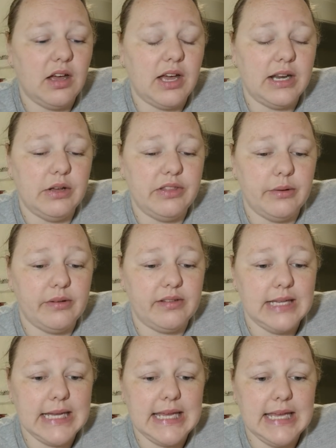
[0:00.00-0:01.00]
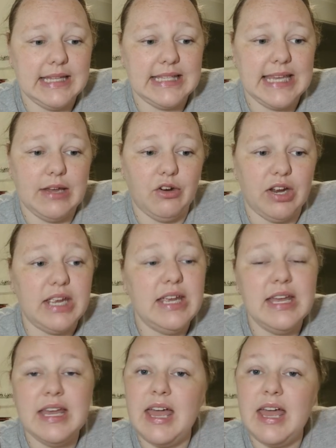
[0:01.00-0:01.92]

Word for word: I know there was Nikki and Kiri,